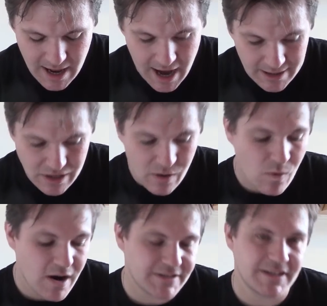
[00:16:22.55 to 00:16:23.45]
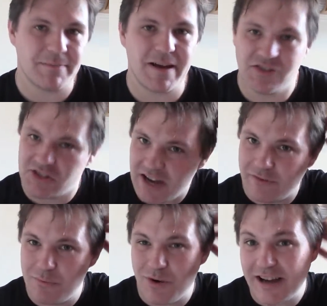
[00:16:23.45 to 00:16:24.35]
know what I said about the
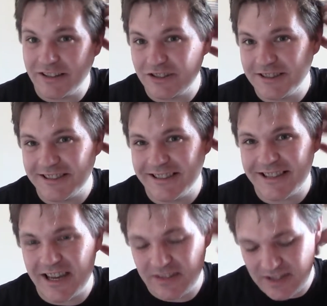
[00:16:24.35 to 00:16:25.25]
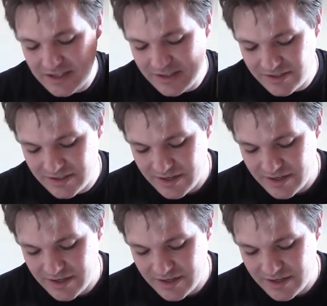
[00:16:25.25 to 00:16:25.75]
Cypher, but I'd honestly take these